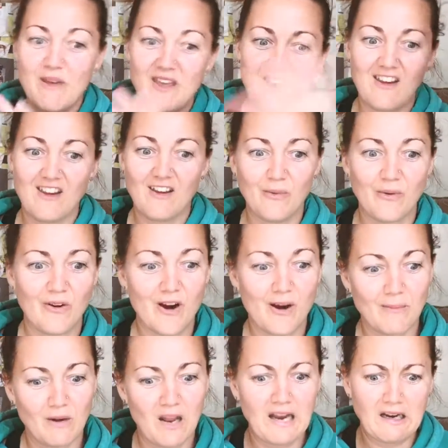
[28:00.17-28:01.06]
being where
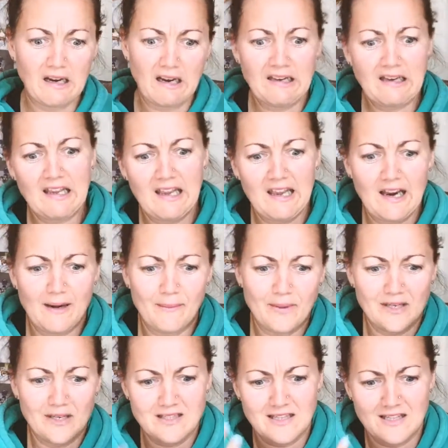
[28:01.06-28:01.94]
I'm like, I can't
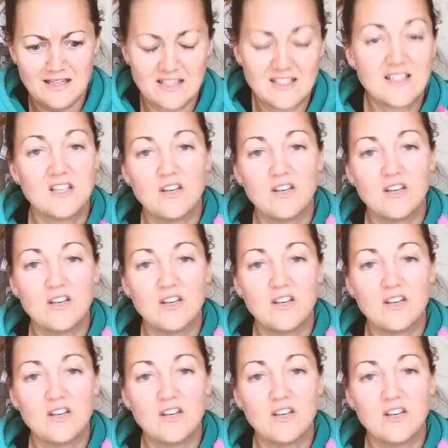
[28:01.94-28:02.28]
because of this,